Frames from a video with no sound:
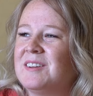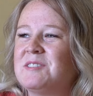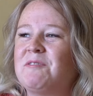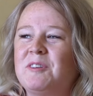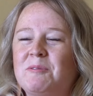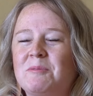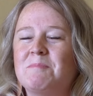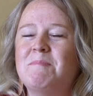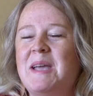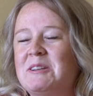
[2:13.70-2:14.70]
There's a few
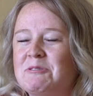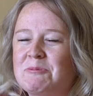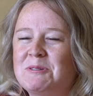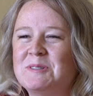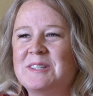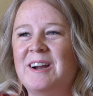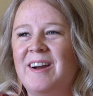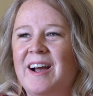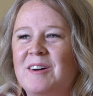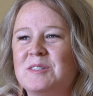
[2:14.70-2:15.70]
major rules in
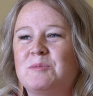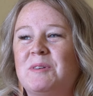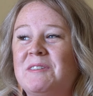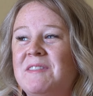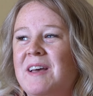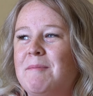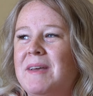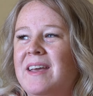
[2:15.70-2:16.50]
our house. One of them